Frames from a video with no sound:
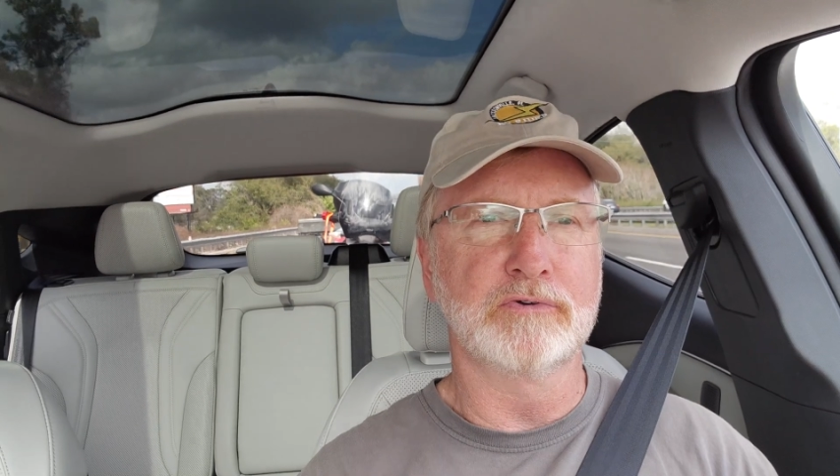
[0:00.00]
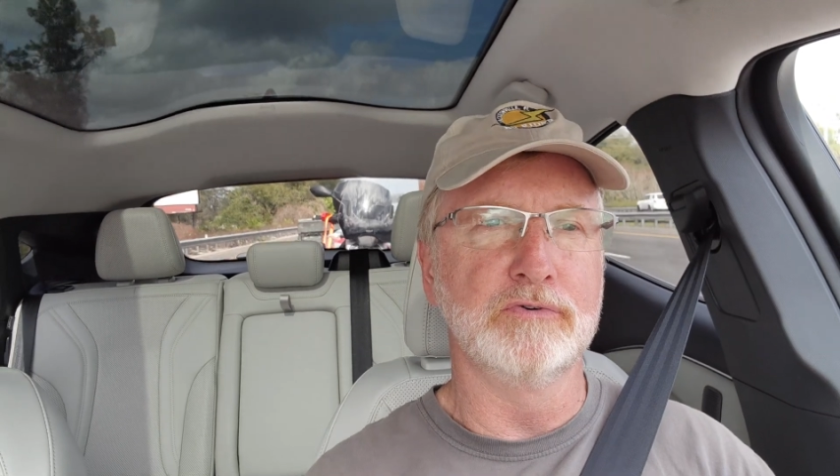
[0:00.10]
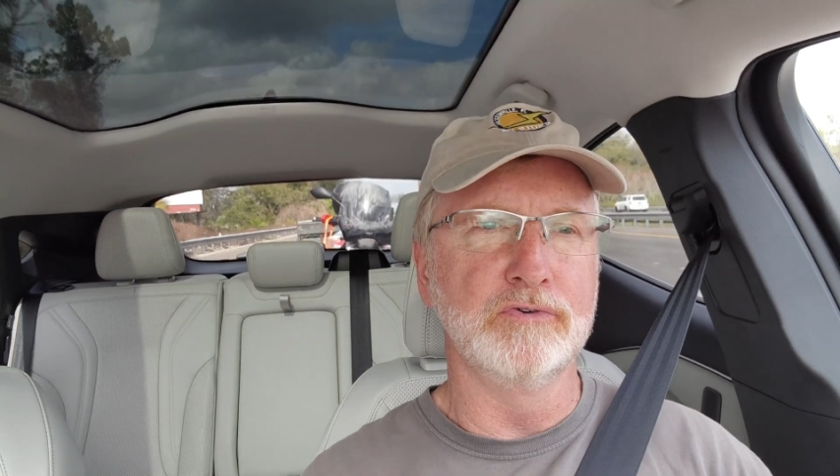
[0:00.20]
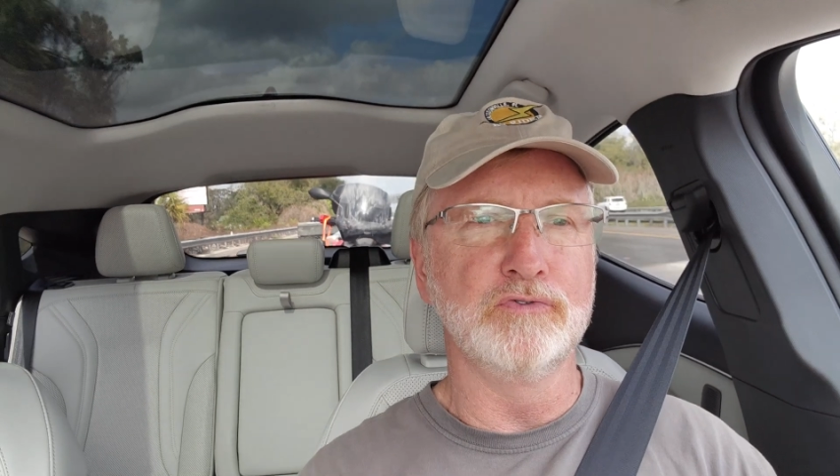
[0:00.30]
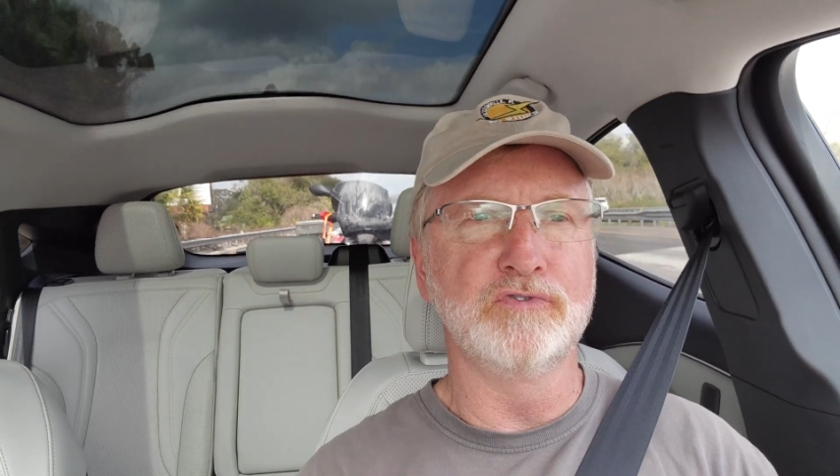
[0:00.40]

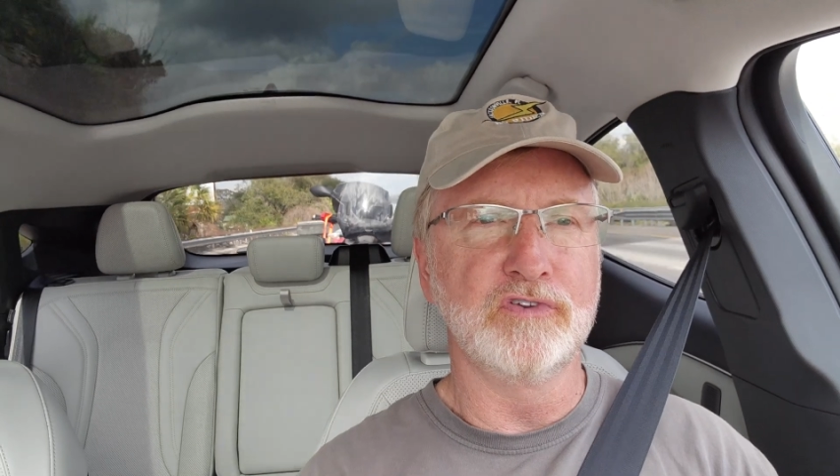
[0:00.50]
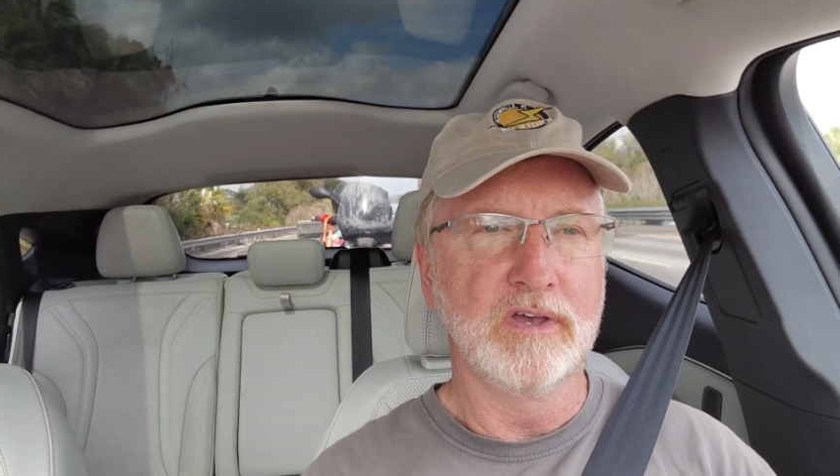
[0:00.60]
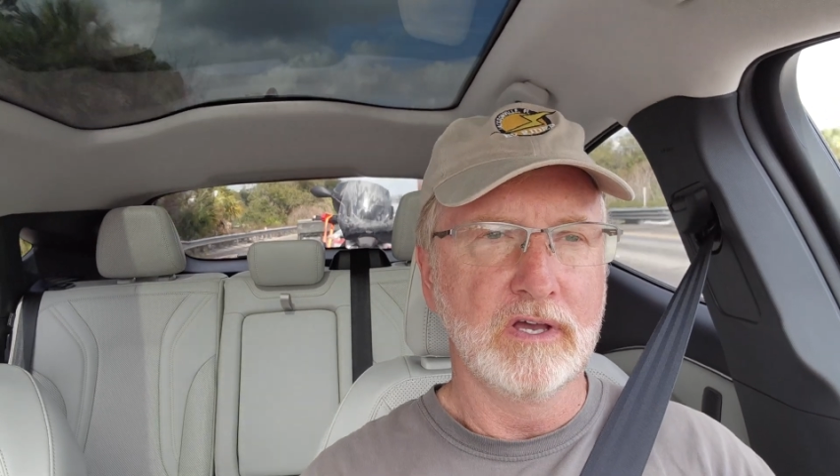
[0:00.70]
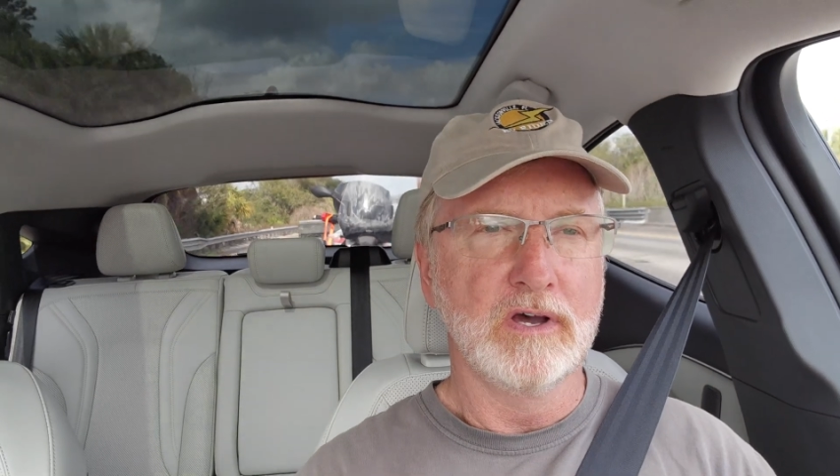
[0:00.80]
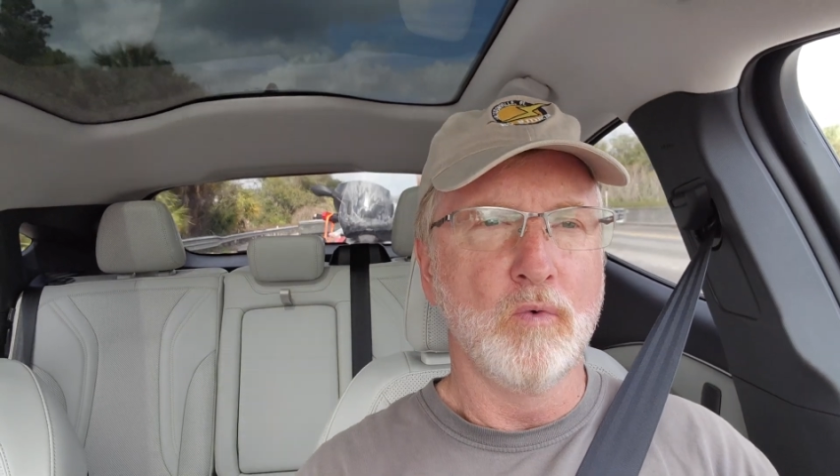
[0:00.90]
Cruise
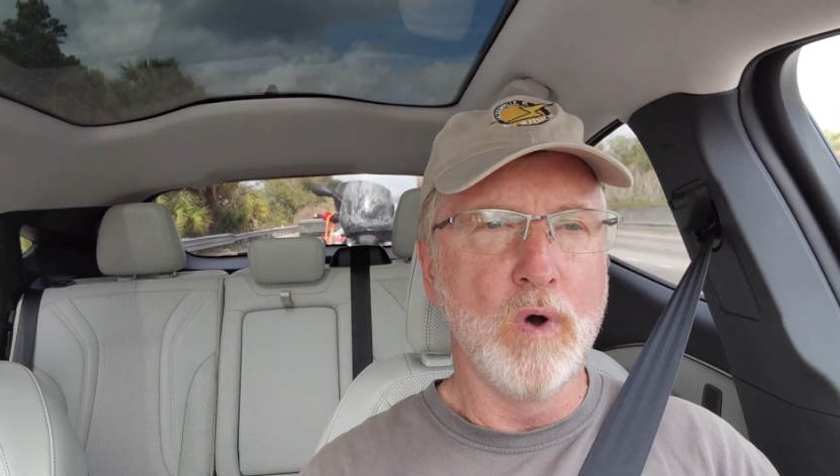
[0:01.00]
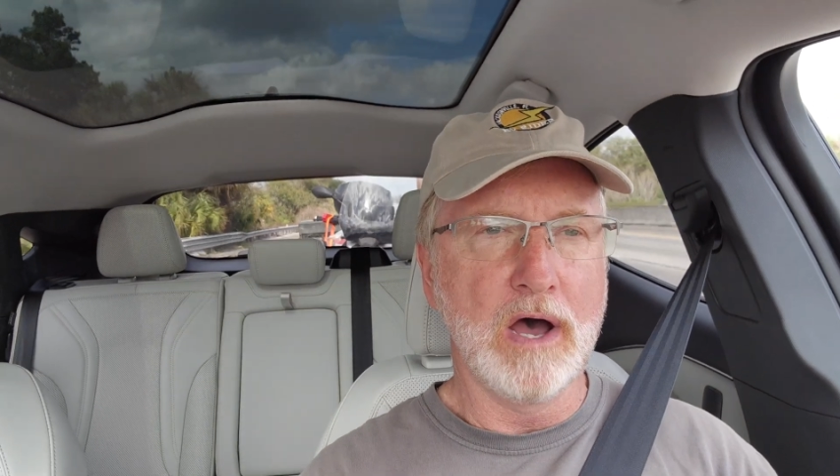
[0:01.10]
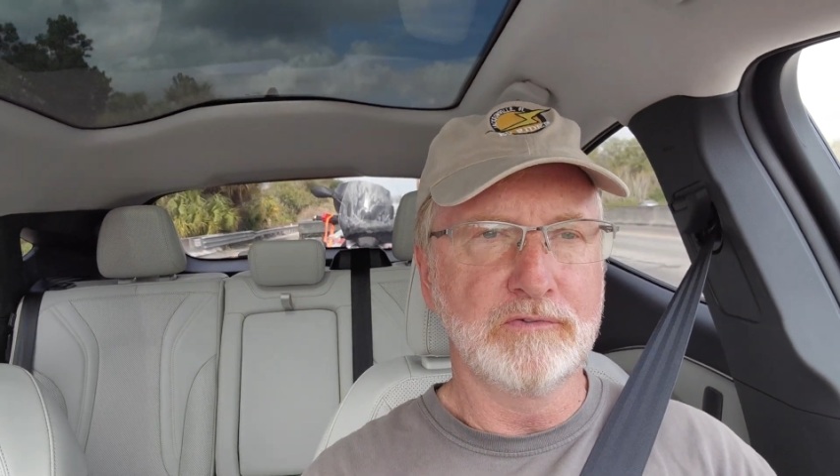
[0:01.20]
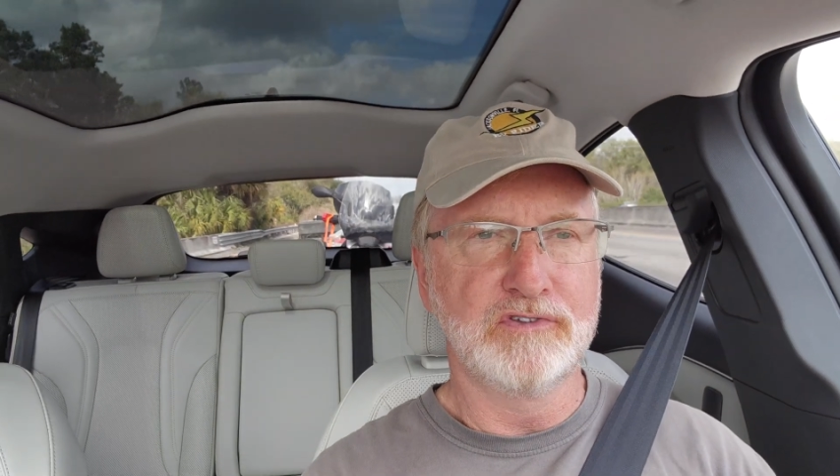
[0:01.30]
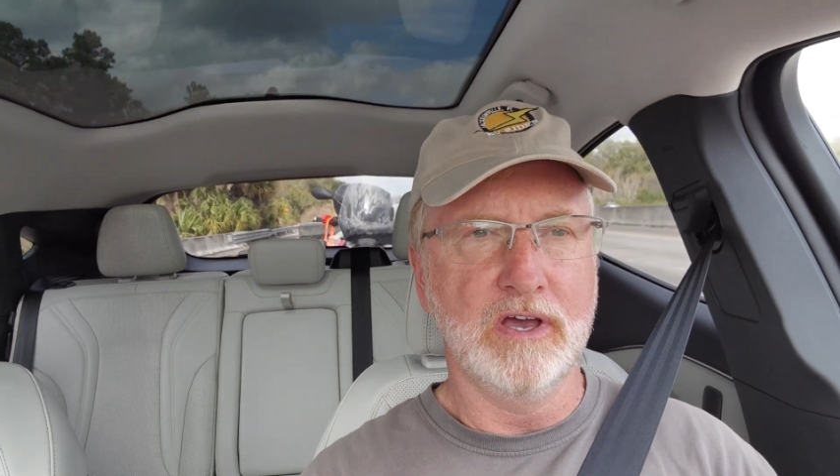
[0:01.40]

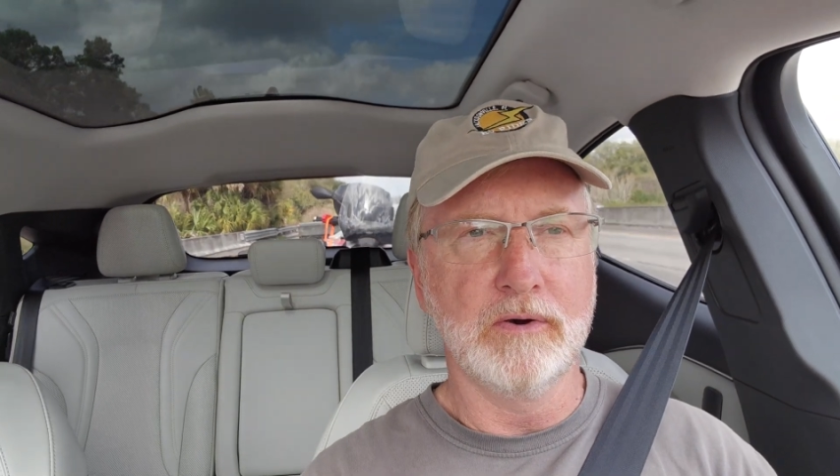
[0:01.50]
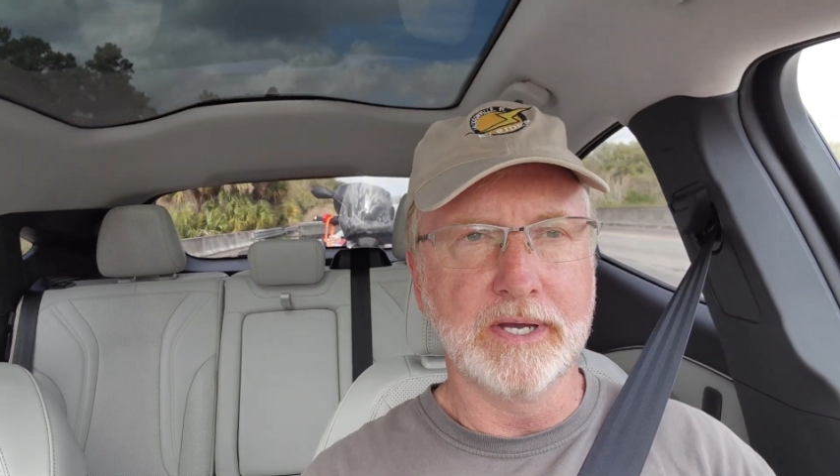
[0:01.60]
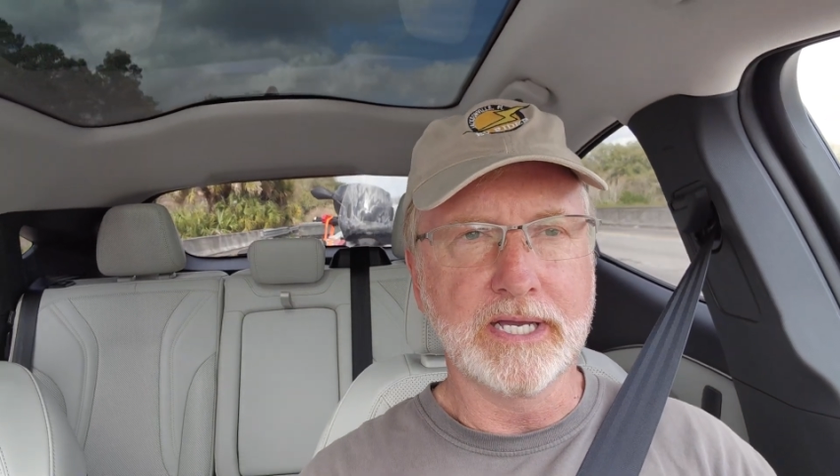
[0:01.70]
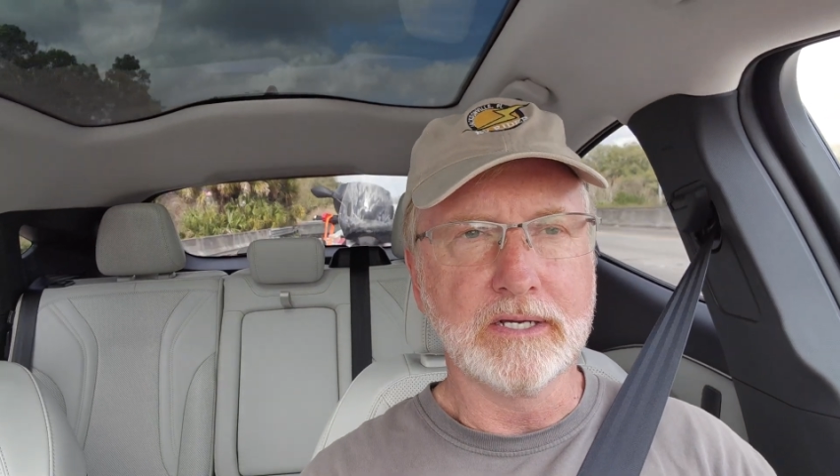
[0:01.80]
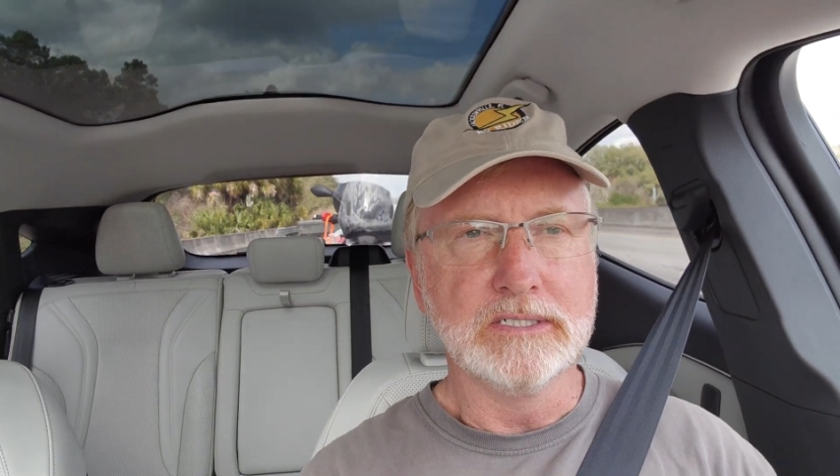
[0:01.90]
while
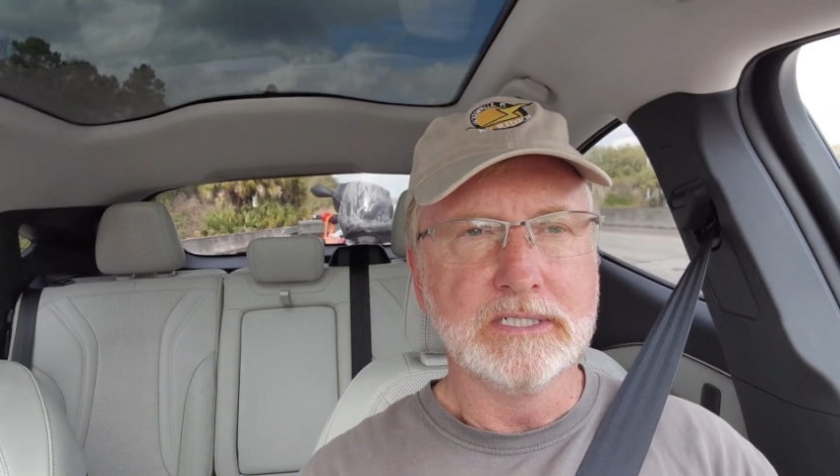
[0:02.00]
towing.